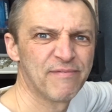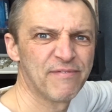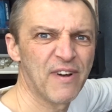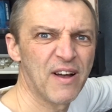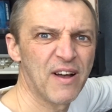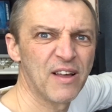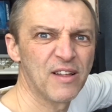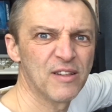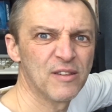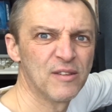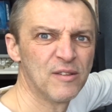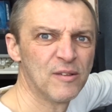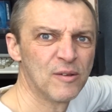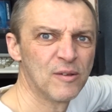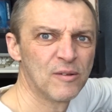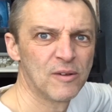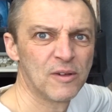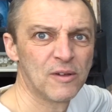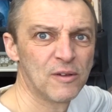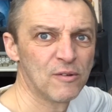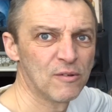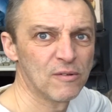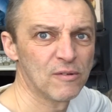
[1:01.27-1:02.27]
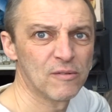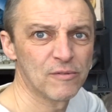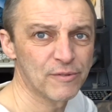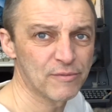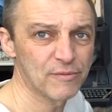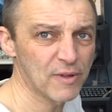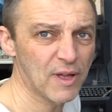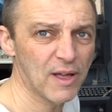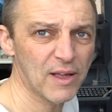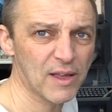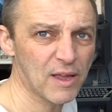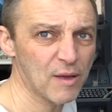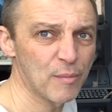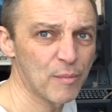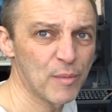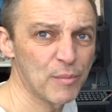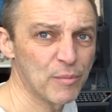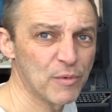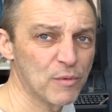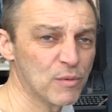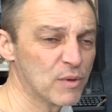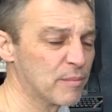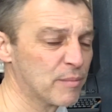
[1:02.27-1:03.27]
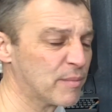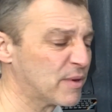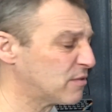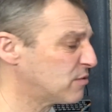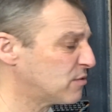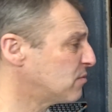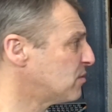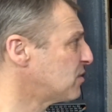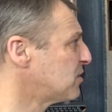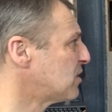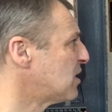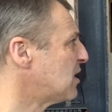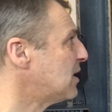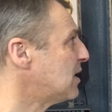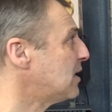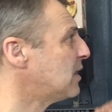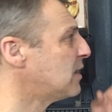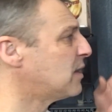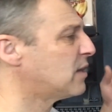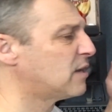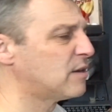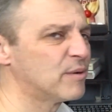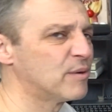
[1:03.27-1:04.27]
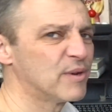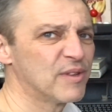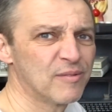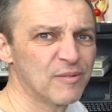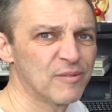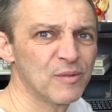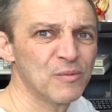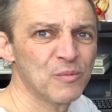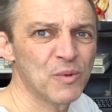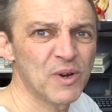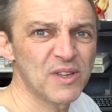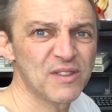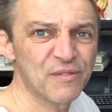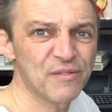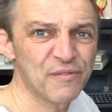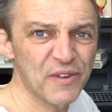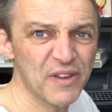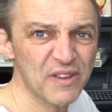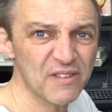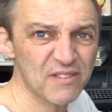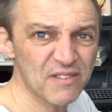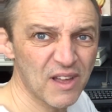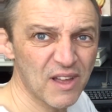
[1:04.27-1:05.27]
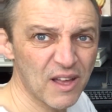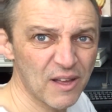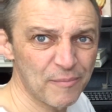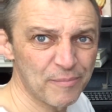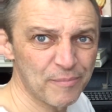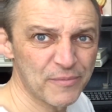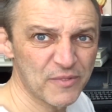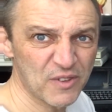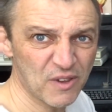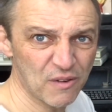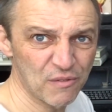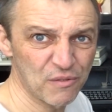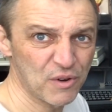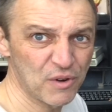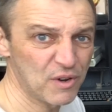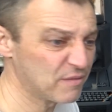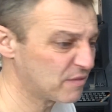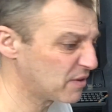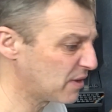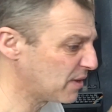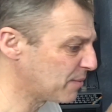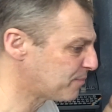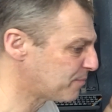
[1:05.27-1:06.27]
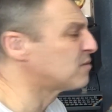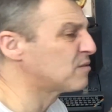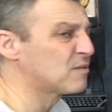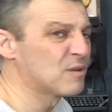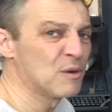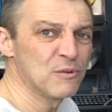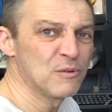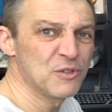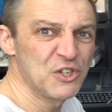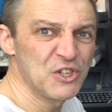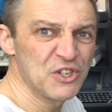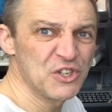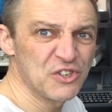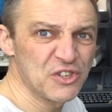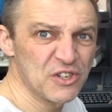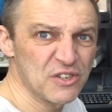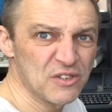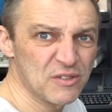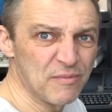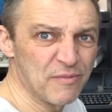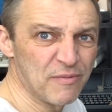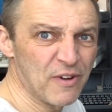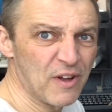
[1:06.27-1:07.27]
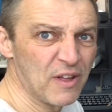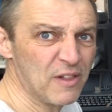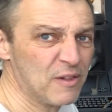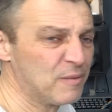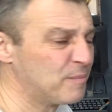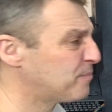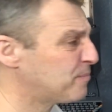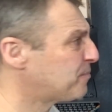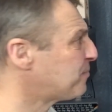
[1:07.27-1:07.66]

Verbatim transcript: file. I can't remember what the message was. Anyway, way to fix that, to get rid of it, go into your system file,